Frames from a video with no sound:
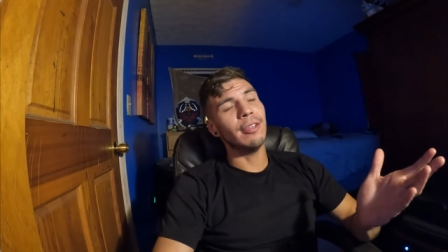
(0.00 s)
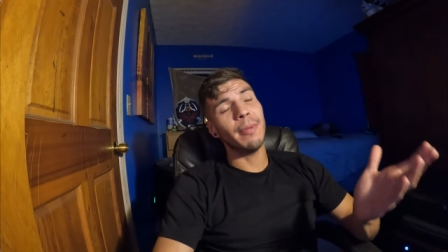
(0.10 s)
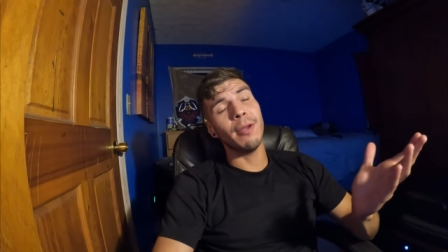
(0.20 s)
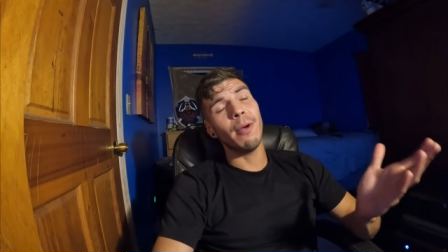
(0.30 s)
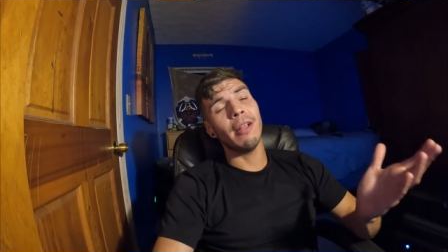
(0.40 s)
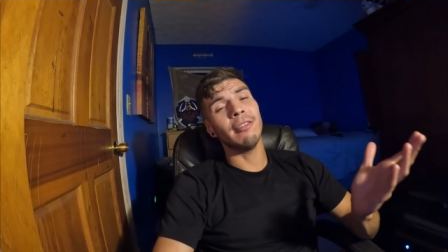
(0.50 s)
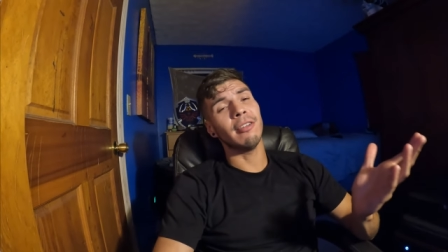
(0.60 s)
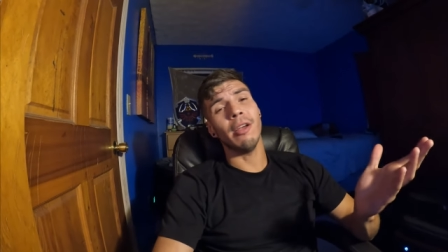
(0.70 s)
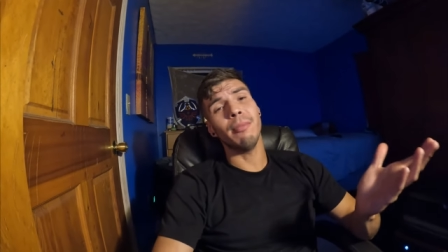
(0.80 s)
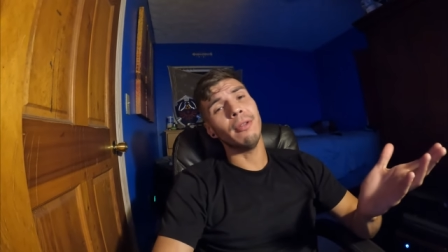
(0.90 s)
It's been a while
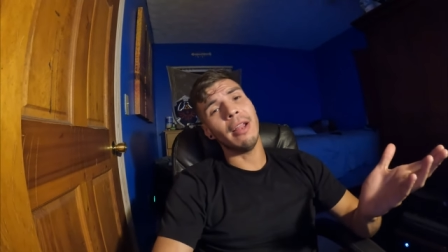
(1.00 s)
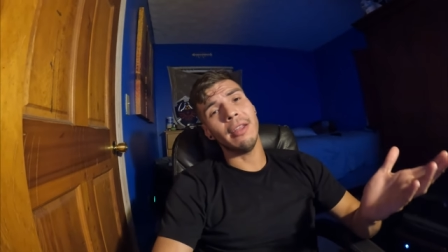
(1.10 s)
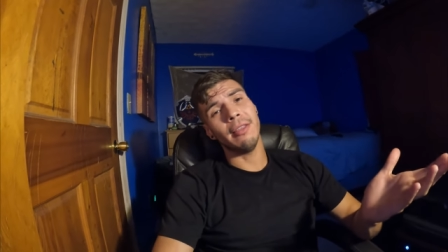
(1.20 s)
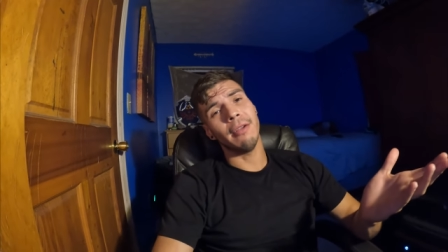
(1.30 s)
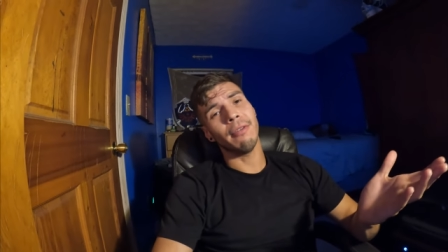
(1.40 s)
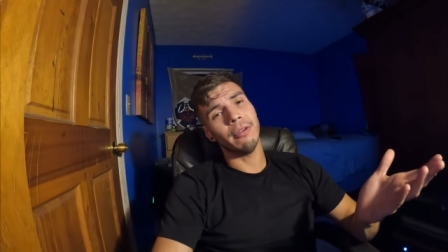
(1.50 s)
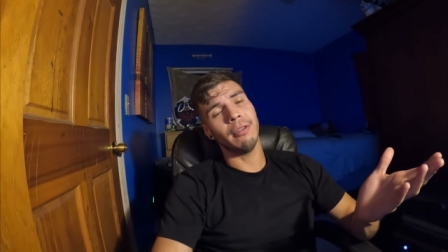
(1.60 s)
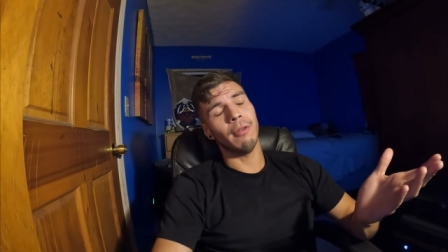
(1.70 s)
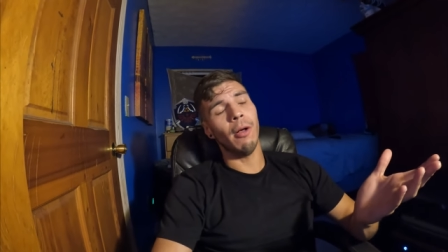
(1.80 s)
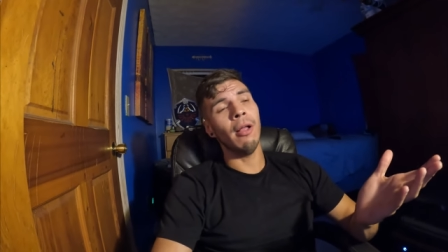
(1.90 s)
since I uploaded anything,
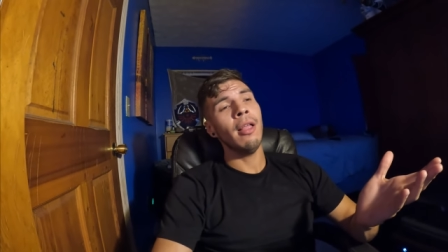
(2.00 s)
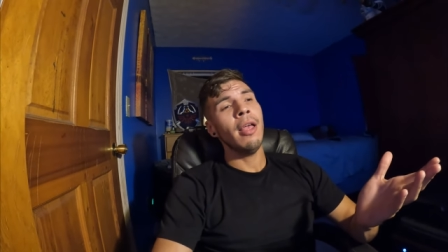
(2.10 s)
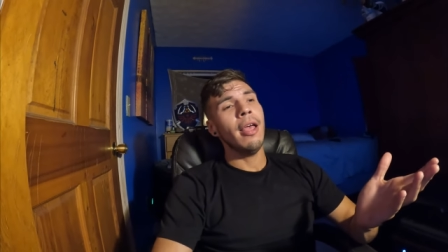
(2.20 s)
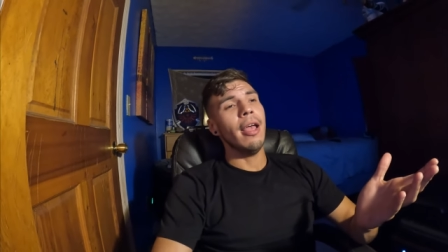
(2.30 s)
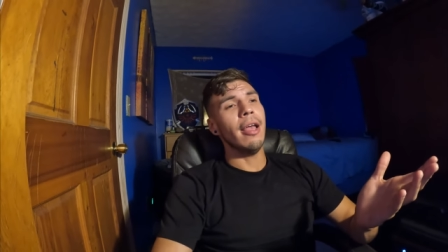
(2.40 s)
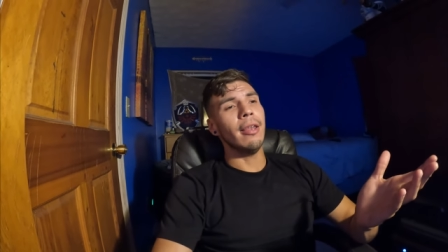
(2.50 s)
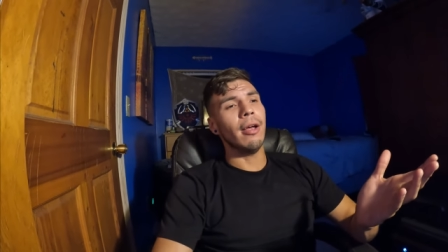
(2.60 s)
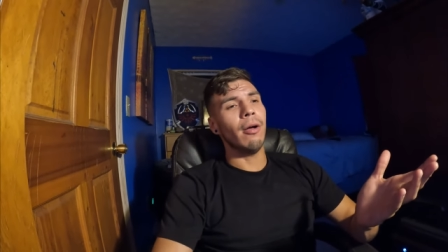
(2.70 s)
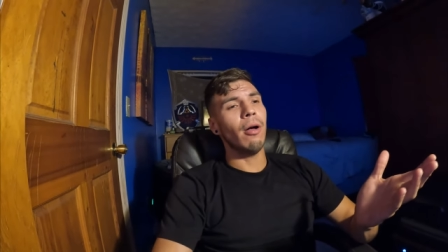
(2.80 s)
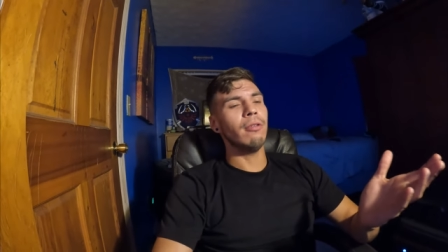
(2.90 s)
first of all, and
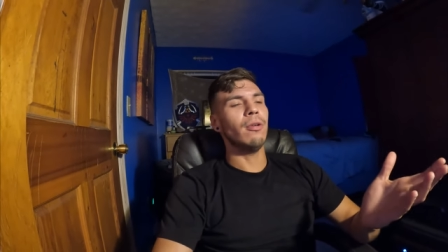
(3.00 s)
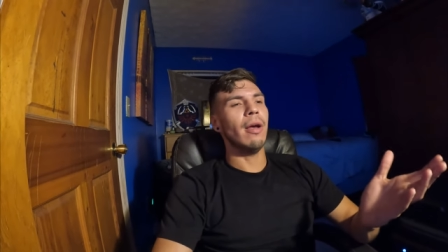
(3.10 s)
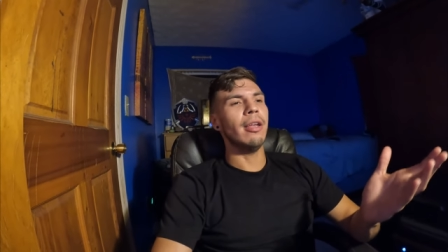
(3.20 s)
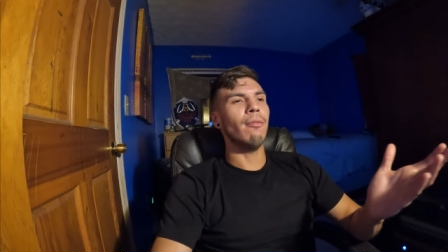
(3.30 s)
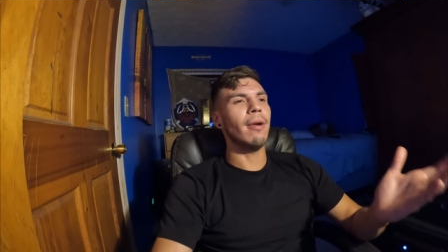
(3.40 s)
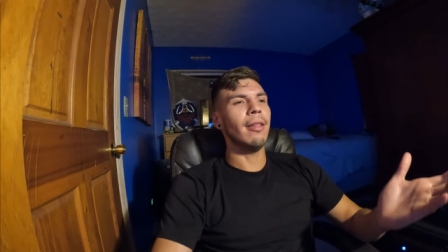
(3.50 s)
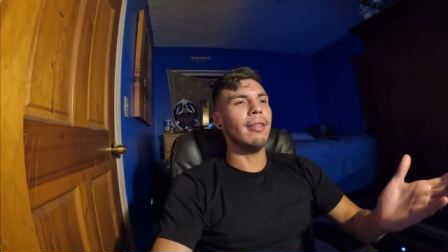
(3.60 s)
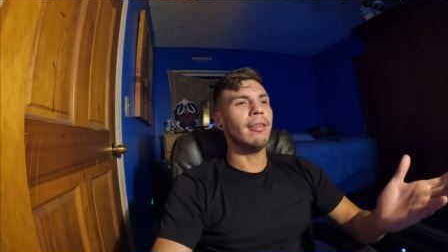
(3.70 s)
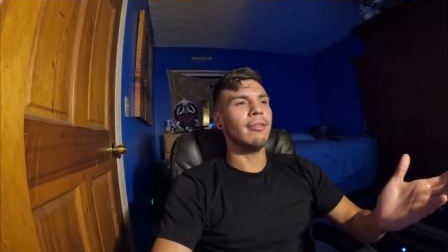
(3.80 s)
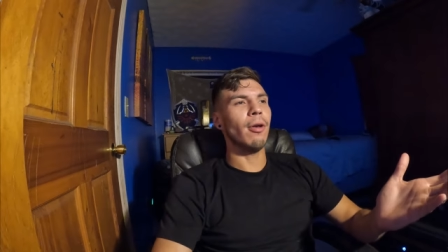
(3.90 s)
uh, also I didn't want to
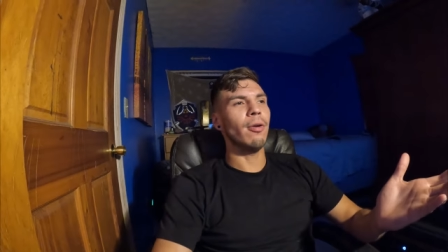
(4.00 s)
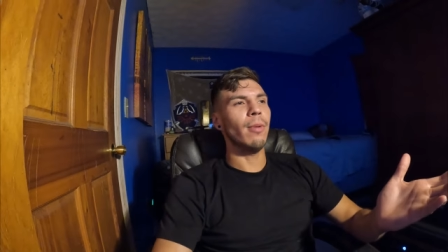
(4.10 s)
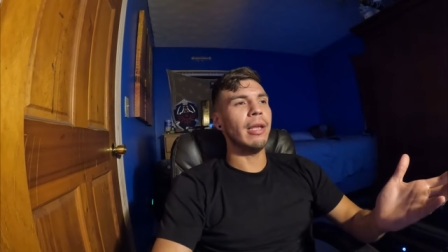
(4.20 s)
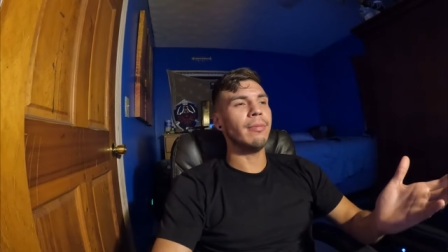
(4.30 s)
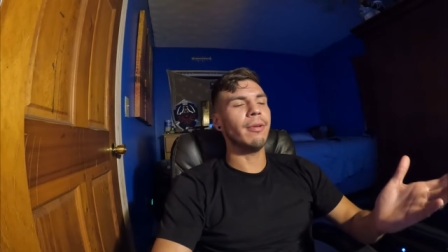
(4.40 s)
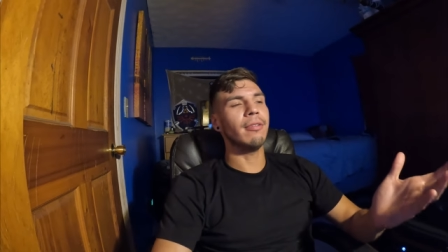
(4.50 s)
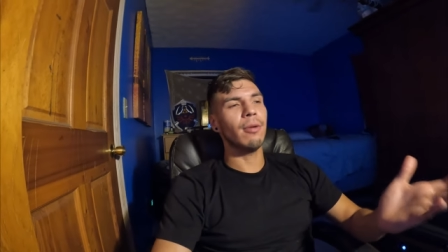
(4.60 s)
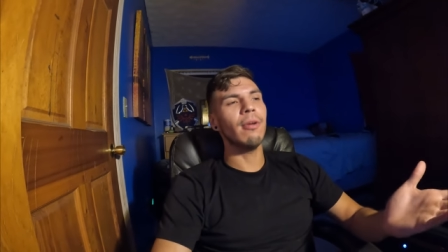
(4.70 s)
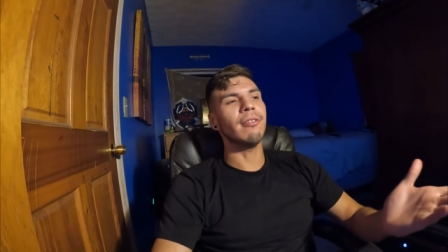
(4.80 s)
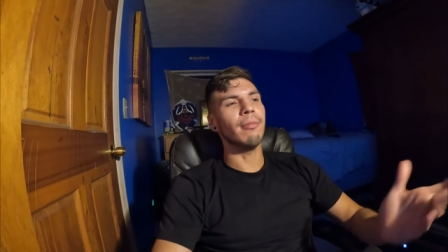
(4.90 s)
let this go to waste because
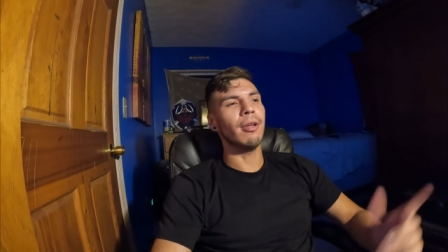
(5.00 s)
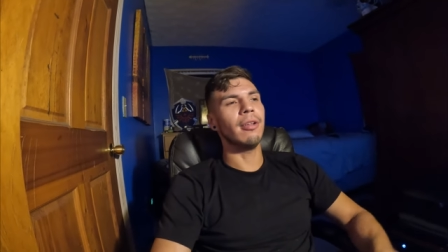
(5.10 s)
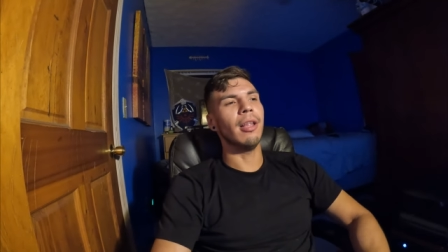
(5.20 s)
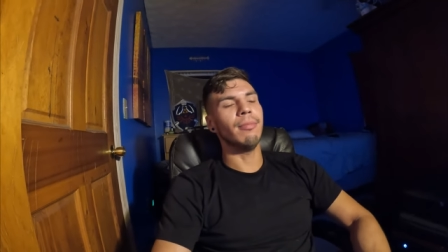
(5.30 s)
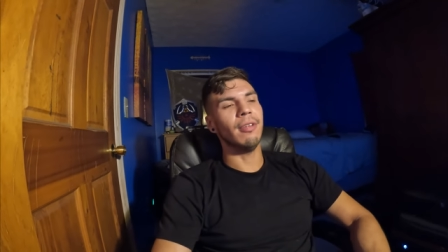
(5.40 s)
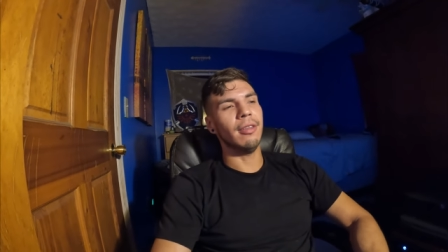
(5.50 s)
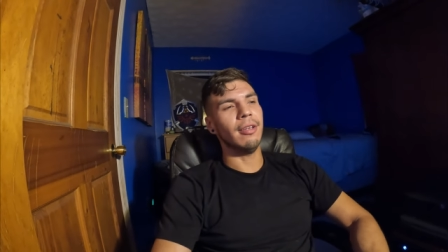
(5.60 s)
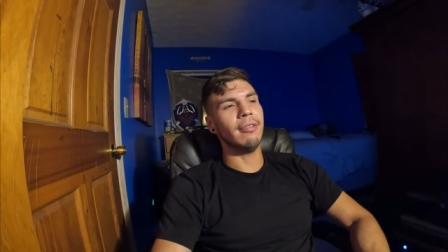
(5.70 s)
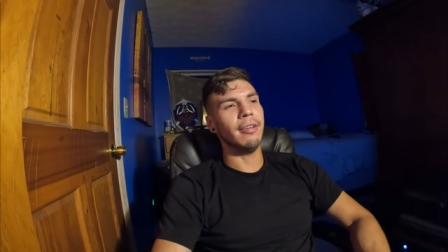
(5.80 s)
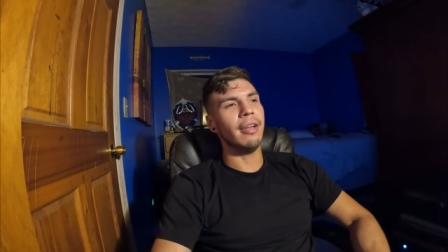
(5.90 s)
there was some good clips
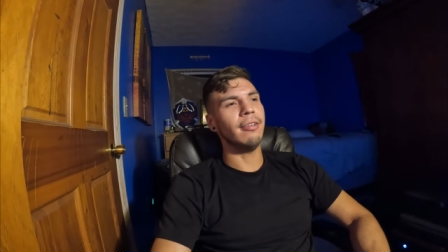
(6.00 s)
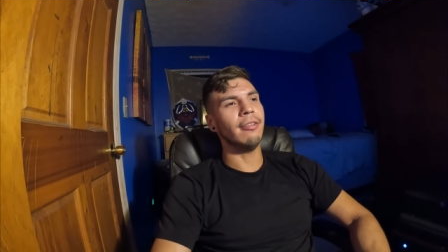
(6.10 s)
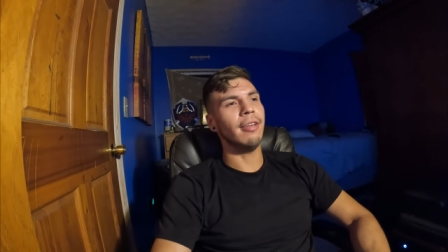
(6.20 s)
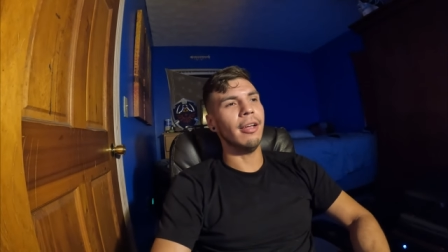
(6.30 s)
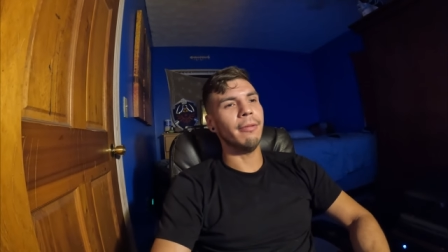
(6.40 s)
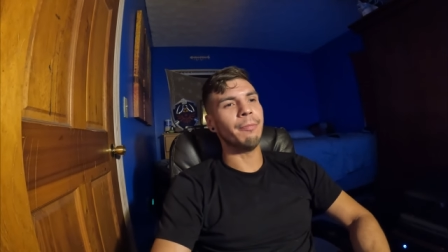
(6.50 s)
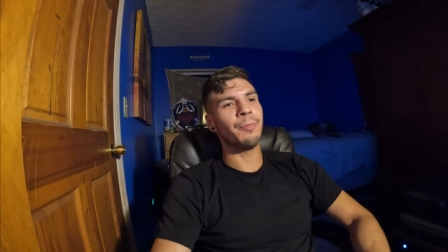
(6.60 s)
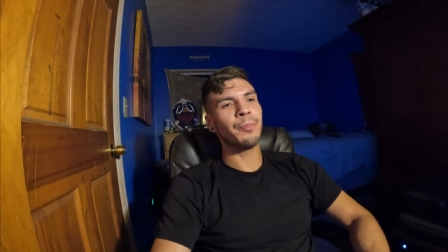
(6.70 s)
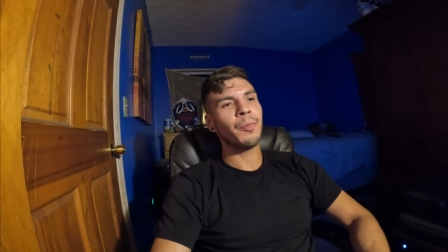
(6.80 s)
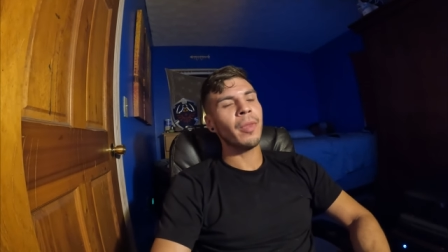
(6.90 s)
in this, and I just, um,